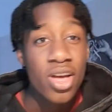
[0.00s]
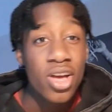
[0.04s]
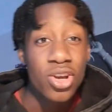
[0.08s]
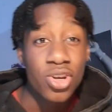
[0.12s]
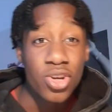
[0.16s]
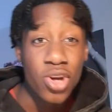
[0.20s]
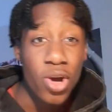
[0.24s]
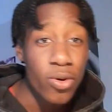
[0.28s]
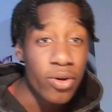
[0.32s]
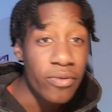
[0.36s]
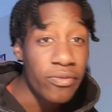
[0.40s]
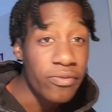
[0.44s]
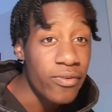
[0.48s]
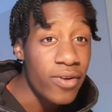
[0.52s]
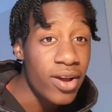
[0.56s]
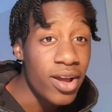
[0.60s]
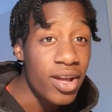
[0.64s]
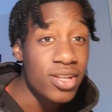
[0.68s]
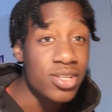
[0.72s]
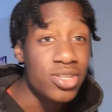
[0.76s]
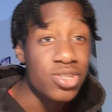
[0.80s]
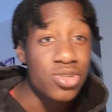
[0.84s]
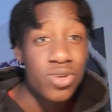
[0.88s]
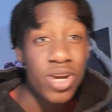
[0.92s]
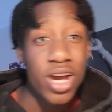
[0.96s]
go with
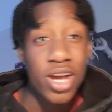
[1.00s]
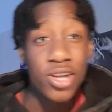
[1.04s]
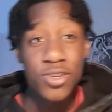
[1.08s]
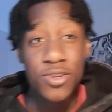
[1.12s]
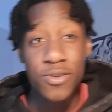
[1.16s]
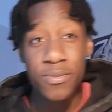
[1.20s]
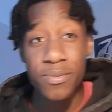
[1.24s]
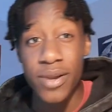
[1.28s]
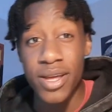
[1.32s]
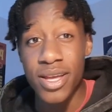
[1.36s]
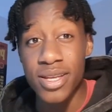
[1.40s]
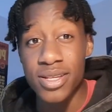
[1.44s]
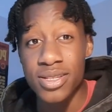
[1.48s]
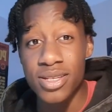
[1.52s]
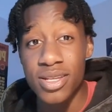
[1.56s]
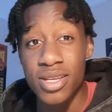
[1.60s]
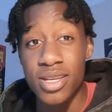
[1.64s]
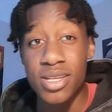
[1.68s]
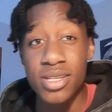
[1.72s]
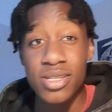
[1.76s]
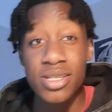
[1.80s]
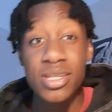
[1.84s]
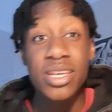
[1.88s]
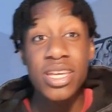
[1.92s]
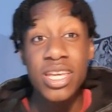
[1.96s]
friends, try new
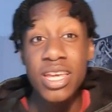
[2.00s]
places.